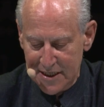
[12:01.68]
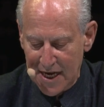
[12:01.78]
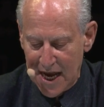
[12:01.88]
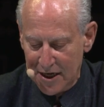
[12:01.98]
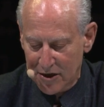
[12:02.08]
that
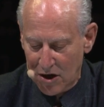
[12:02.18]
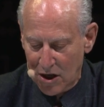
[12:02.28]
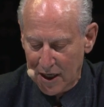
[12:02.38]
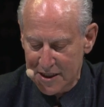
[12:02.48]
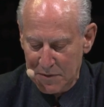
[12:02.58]

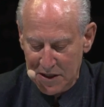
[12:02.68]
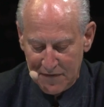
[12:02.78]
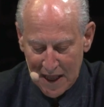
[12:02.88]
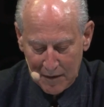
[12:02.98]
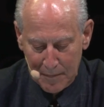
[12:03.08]
Anadol has been
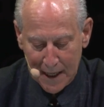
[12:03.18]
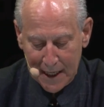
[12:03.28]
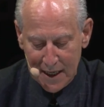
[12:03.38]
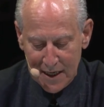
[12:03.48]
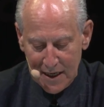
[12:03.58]
developing
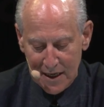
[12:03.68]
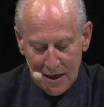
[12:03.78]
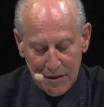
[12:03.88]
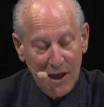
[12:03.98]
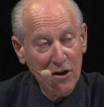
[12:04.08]

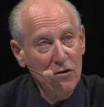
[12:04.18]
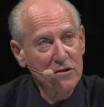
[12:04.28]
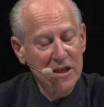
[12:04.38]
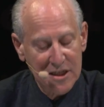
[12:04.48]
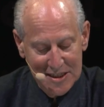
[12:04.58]
that
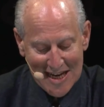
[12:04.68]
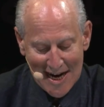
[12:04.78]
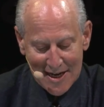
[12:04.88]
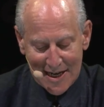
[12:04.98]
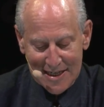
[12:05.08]
uses
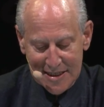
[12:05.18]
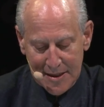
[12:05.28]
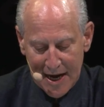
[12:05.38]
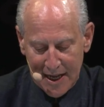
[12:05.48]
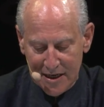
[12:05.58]
data
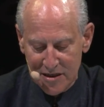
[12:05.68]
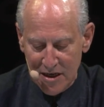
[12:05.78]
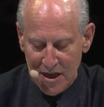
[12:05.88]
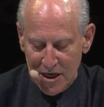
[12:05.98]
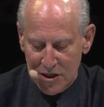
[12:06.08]
aesthetics
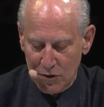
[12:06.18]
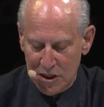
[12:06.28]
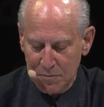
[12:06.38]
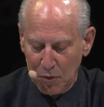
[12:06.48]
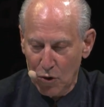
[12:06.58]
to
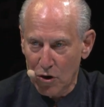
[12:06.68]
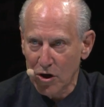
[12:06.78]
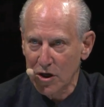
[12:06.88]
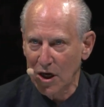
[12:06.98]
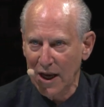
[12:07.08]
explore
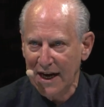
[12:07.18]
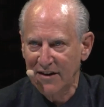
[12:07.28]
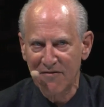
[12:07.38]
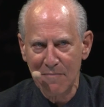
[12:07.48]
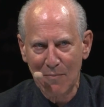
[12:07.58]

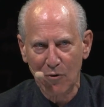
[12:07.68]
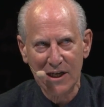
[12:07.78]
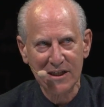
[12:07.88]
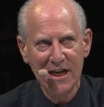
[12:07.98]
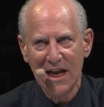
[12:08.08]
collective
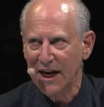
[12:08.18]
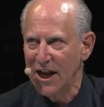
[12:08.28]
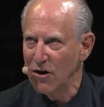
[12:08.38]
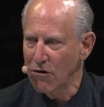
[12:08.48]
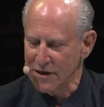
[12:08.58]
memories. And I
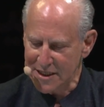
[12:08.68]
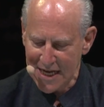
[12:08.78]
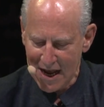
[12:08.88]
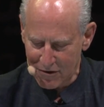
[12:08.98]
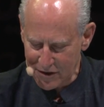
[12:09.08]
know the
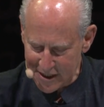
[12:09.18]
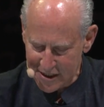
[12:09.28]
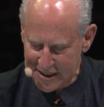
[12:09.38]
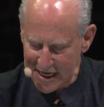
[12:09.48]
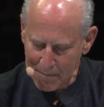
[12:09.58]
sound is
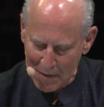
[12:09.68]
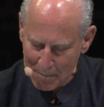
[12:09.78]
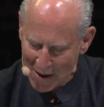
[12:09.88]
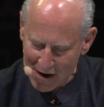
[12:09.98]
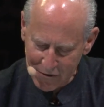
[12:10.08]
deep and
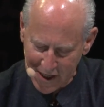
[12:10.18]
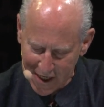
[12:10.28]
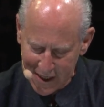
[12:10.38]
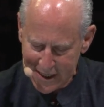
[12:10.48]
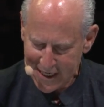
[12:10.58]

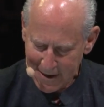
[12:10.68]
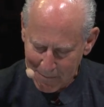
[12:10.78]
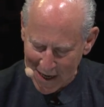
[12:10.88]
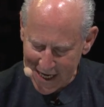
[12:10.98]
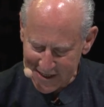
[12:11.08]
pounding,
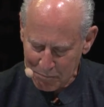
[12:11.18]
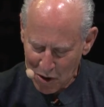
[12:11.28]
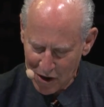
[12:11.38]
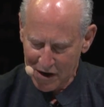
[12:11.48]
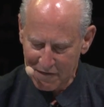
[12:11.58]
but it's
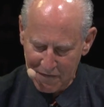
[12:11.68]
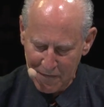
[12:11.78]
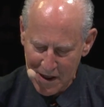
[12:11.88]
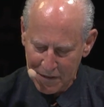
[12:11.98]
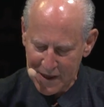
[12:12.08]
part of
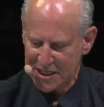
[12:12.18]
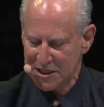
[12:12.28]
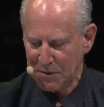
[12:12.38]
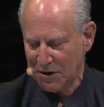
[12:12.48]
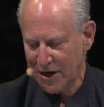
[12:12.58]
the
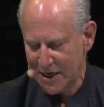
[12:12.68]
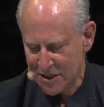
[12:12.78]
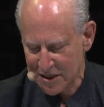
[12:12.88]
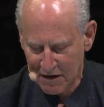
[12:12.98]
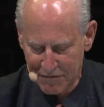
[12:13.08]

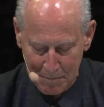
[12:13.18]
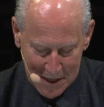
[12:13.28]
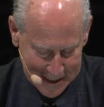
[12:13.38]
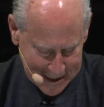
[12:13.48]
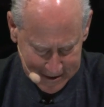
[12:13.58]
experience of the
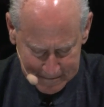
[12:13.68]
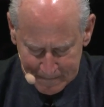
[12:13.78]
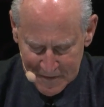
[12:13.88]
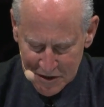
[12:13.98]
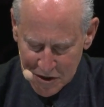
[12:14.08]
piece.
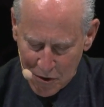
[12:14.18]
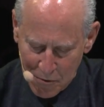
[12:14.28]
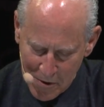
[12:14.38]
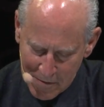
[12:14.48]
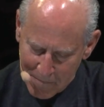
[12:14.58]
So
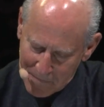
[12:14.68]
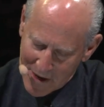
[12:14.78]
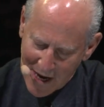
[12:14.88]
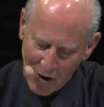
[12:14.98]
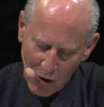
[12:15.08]

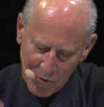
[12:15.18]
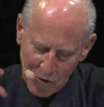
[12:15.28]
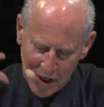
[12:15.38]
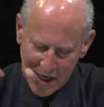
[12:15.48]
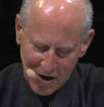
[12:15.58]
I hope you
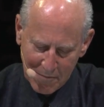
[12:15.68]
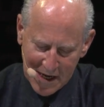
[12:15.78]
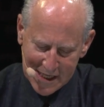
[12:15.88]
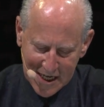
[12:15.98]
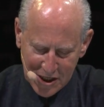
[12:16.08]
can hear me
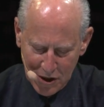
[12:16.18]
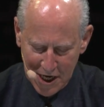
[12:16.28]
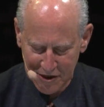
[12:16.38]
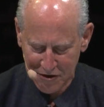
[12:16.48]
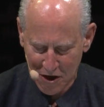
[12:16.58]
as I try
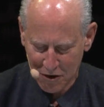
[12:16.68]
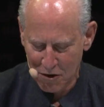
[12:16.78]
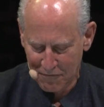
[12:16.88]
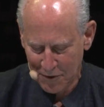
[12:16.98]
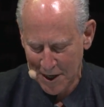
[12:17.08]
to talk
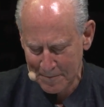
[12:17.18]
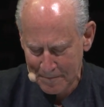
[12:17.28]
over it.